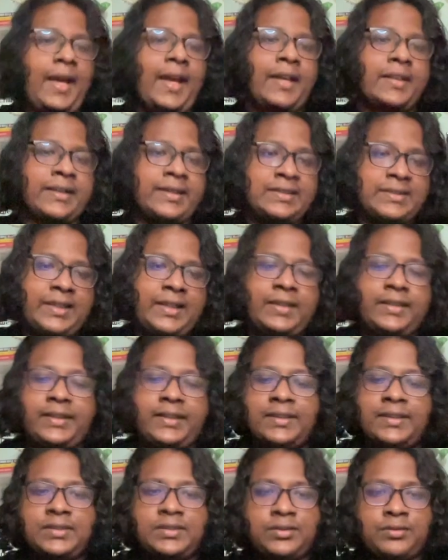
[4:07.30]
And inside
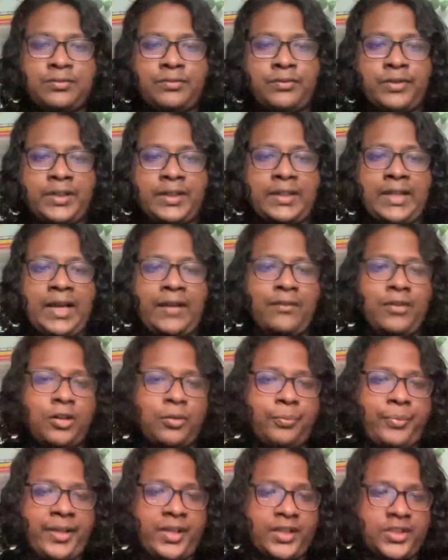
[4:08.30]
test, we can have
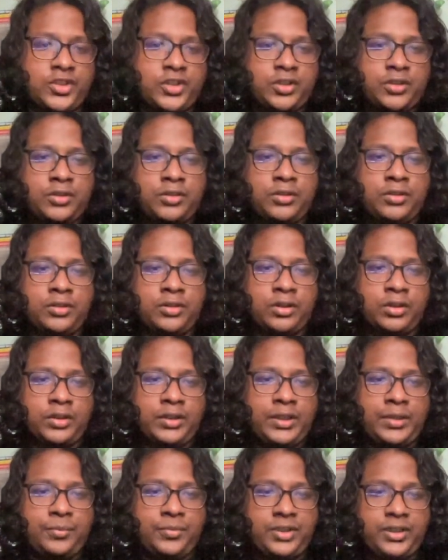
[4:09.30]
our
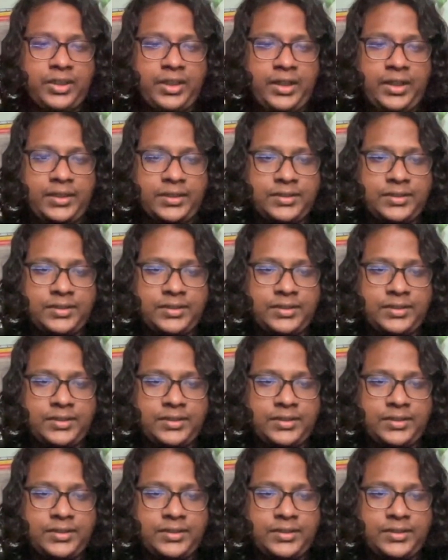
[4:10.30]
page.mdx.